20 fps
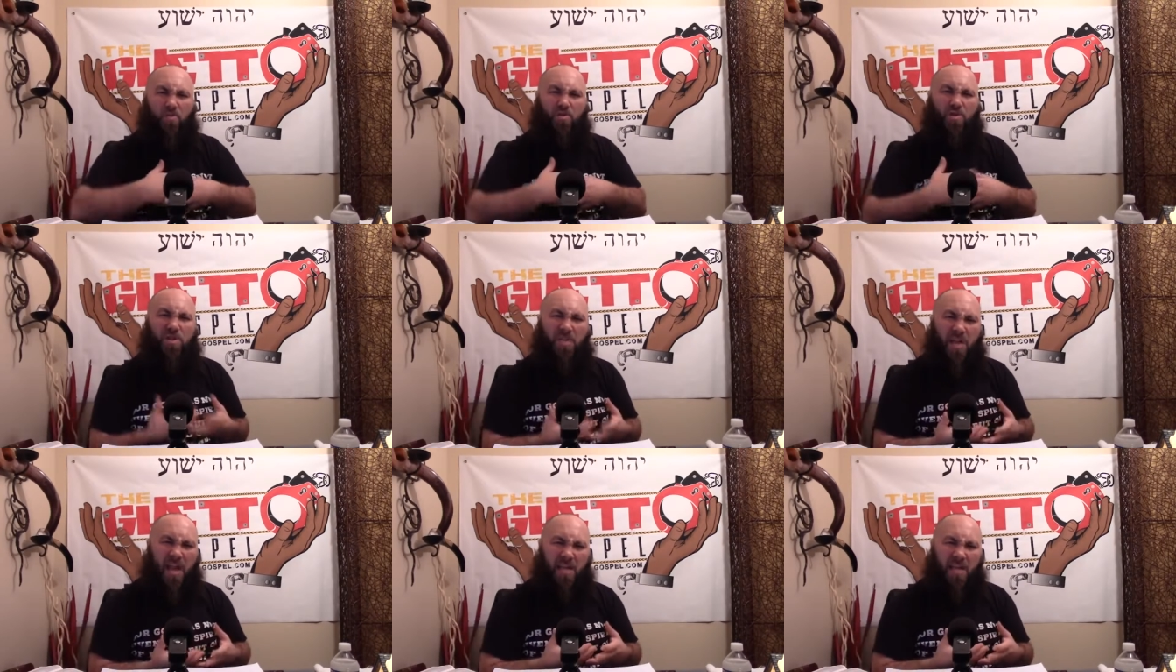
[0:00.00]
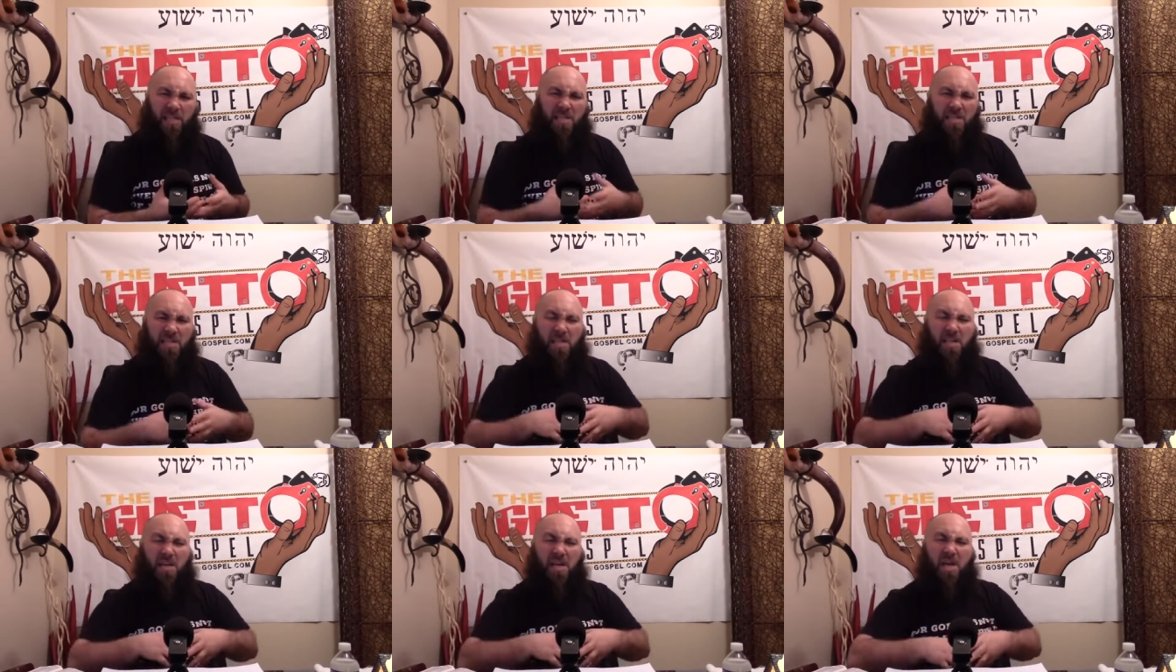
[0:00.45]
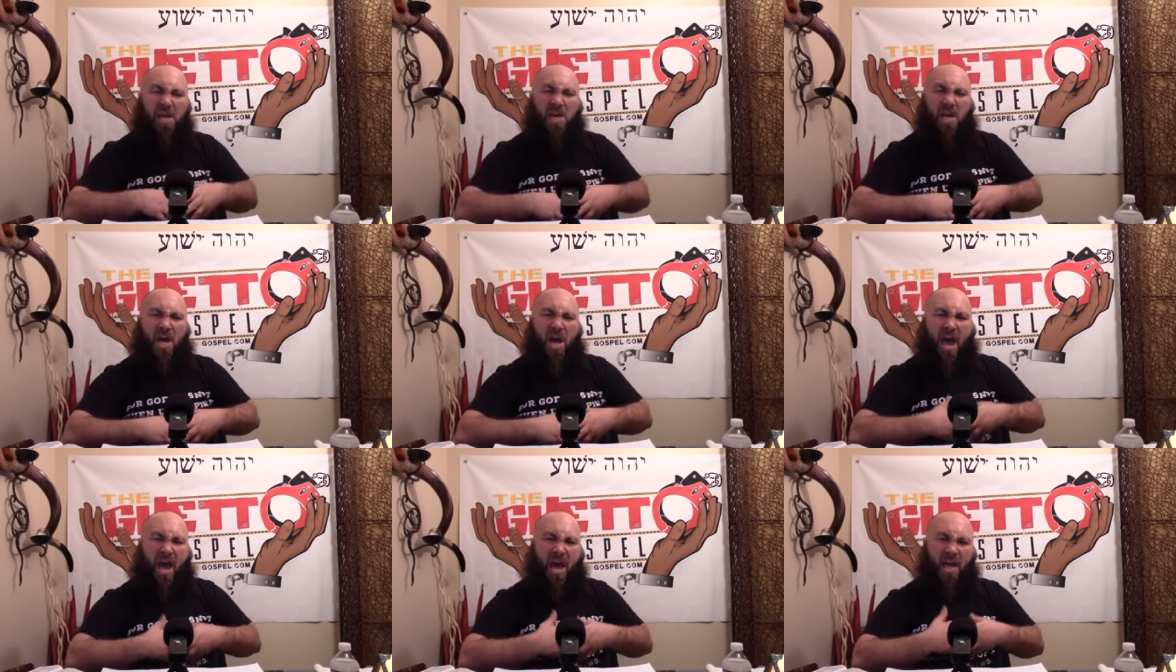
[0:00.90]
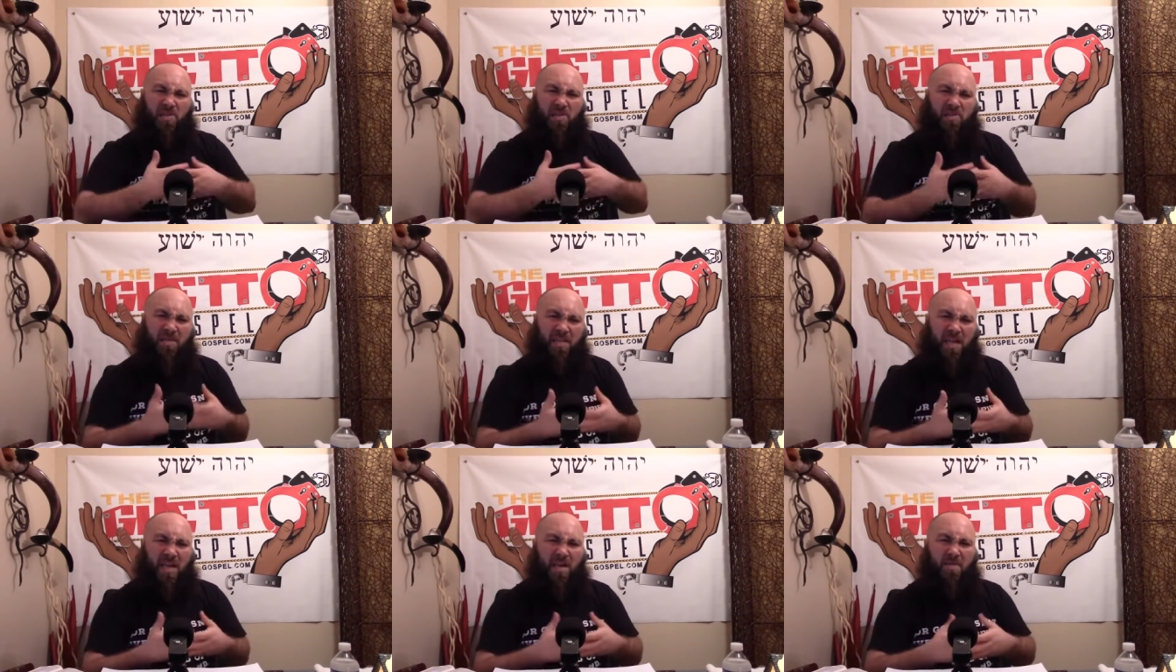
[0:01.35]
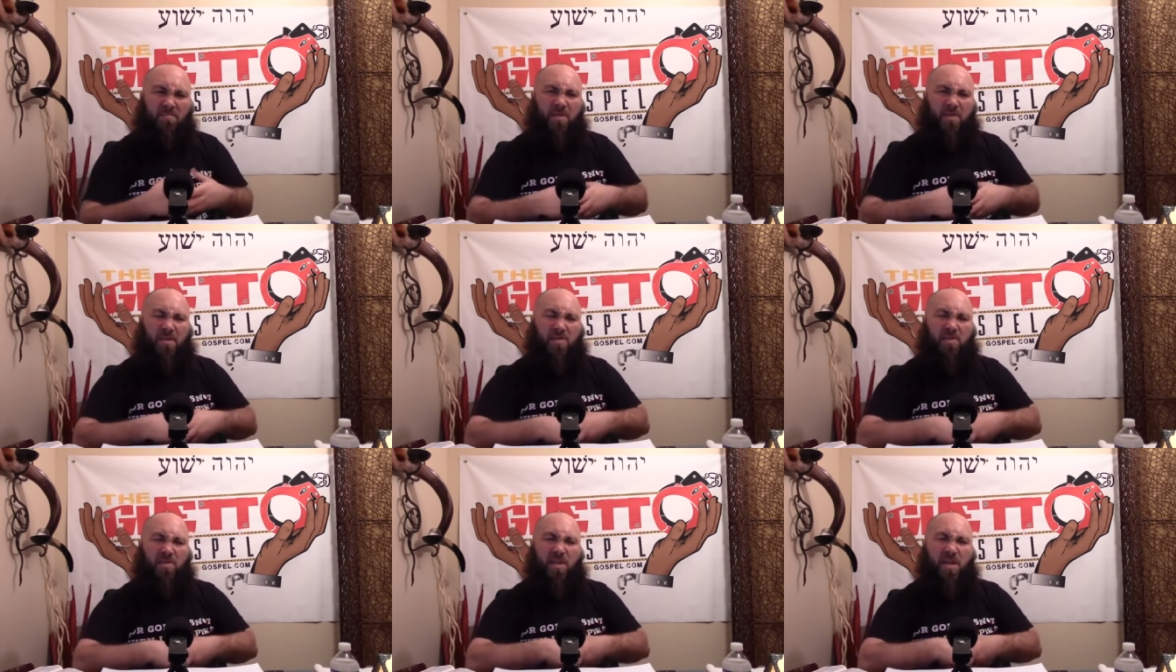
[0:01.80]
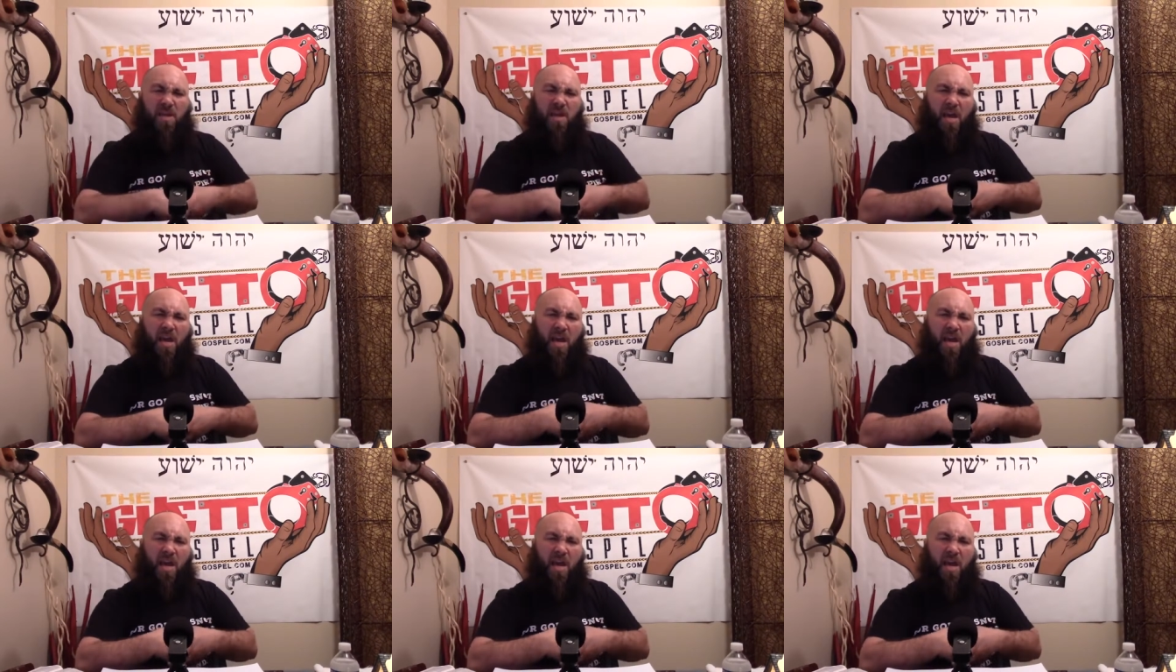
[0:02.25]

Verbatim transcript: Well, Satan has demons